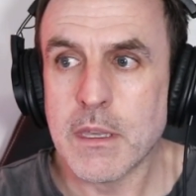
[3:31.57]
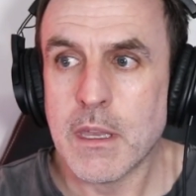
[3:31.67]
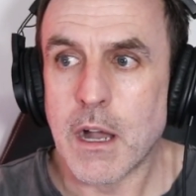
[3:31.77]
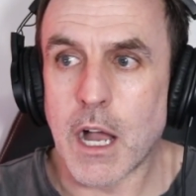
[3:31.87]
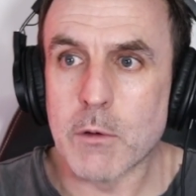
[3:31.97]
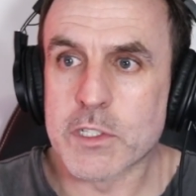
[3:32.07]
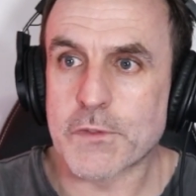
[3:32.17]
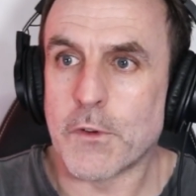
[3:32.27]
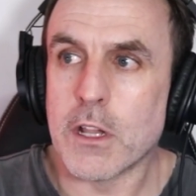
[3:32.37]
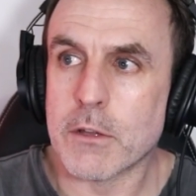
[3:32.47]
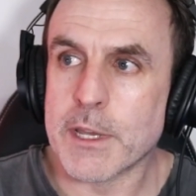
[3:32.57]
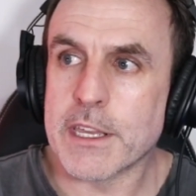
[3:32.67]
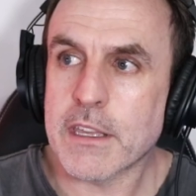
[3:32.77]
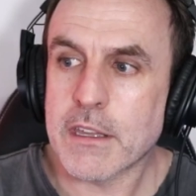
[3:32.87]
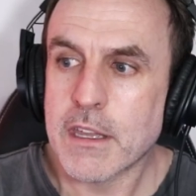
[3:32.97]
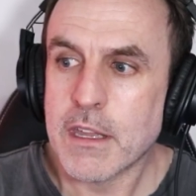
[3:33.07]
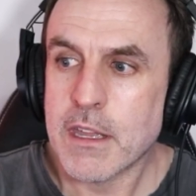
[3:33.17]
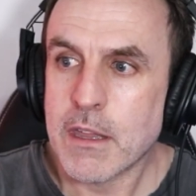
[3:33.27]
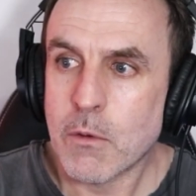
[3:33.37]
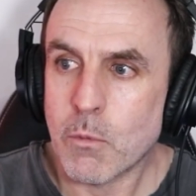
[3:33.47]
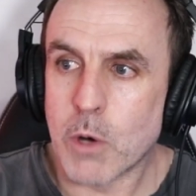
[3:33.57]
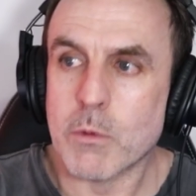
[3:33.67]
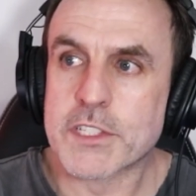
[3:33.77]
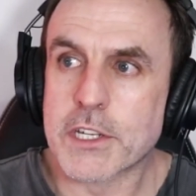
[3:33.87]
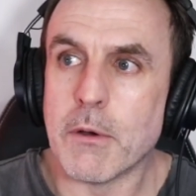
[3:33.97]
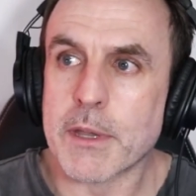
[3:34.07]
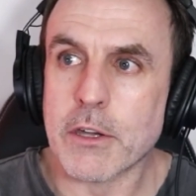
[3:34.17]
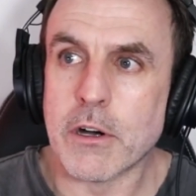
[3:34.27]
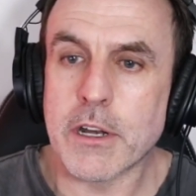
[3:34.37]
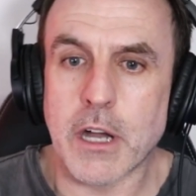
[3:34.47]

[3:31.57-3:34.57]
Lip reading: I was following what was going on.